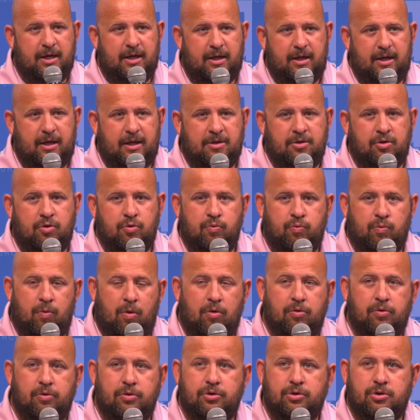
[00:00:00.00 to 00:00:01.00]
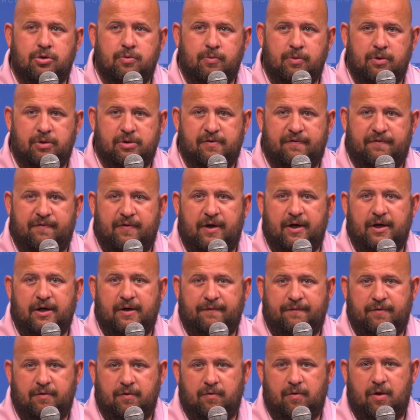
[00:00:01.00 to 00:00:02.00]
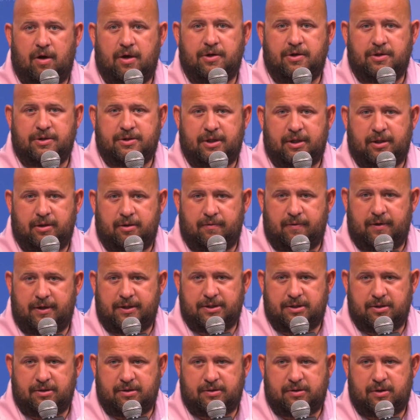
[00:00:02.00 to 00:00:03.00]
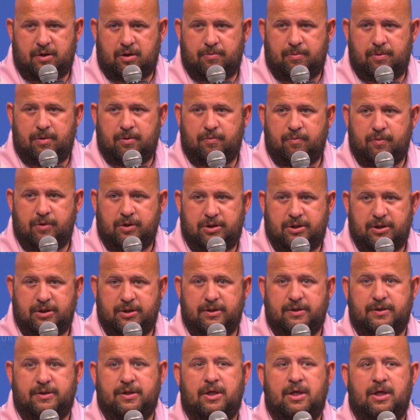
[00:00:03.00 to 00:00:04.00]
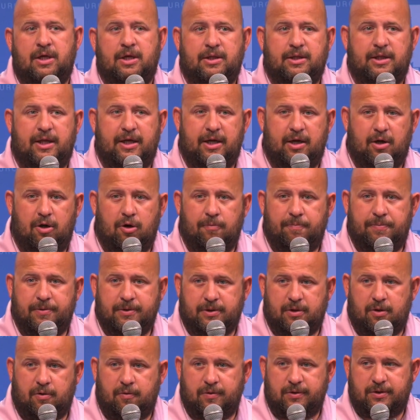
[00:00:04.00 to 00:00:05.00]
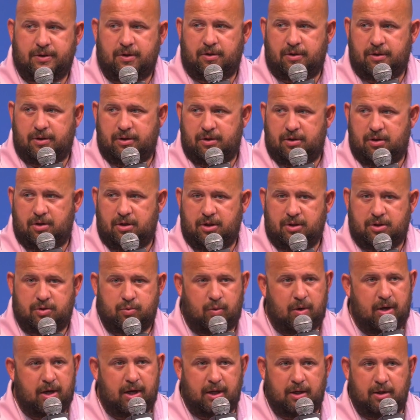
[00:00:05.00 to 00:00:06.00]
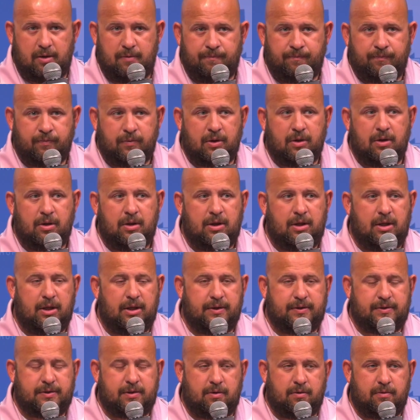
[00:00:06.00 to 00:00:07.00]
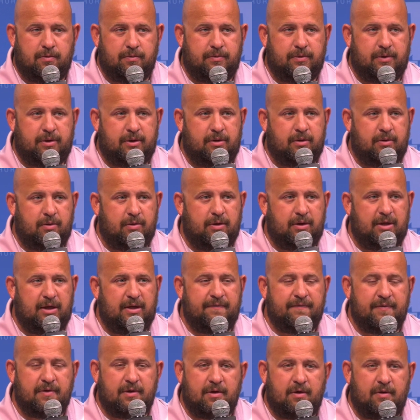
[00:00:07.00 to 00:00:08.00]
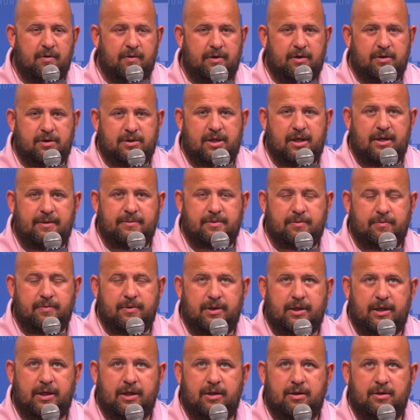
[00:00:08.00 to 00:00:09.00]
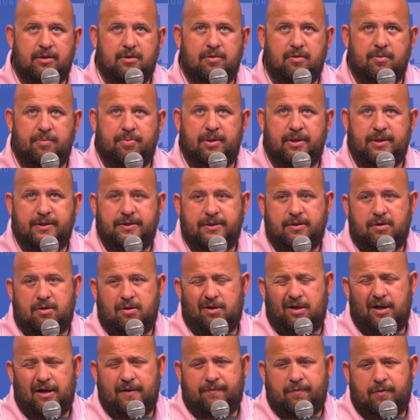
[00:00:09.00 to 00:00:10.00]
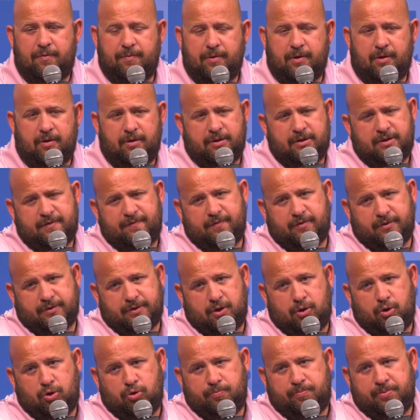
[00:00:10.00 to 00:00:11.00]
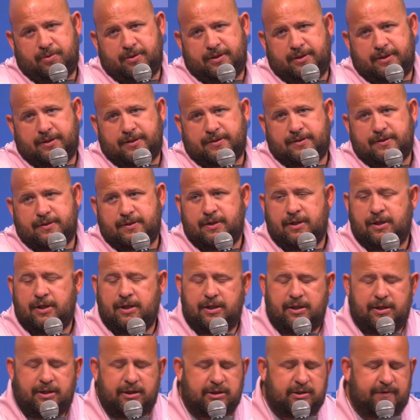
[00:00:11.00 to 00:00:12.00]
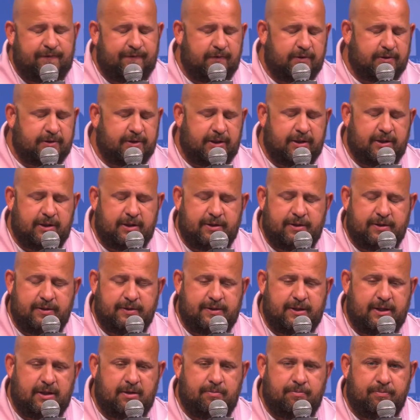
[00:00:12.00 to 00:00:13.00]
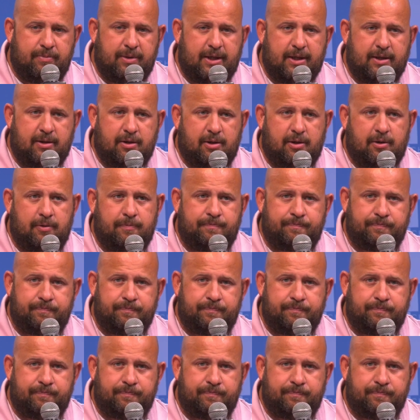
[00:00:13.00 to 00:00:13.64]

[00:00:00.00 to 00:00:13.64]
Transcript: and you won't lose your will to fight if you understand the rest of the sermon, which is that help is always on right. its way, and so even though there's times that we get to a place in our life where we go, this feels hopeless, mm-hmm. this feels like nothing's getting better.